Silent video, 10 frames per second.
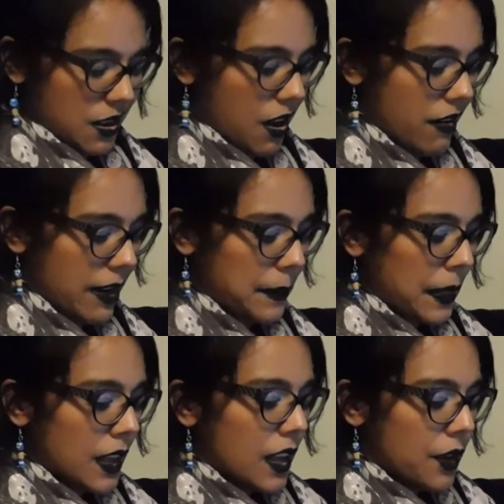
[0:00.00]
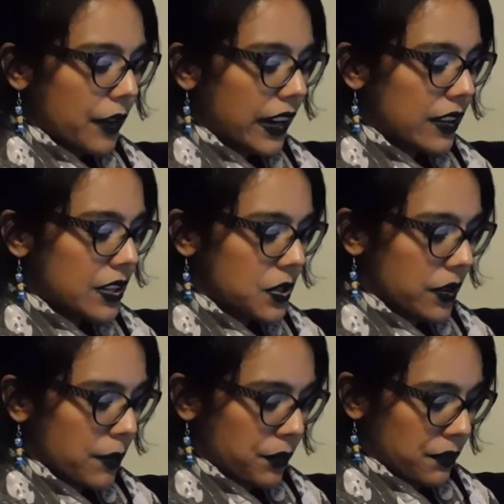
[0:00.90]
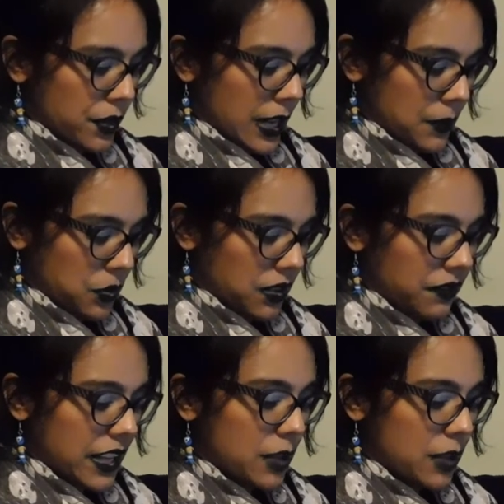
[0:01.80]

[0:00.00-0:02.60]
All right. Regulatory approval came swiftly.